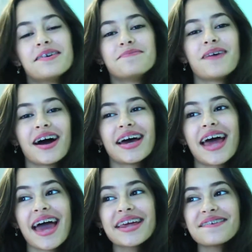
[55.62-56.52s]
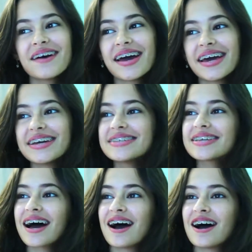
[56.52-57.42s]
But anyways,
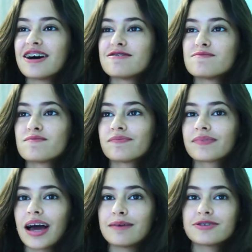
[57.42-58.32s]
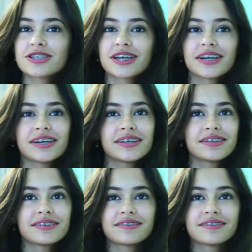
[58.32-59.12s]
um, I'm just gonna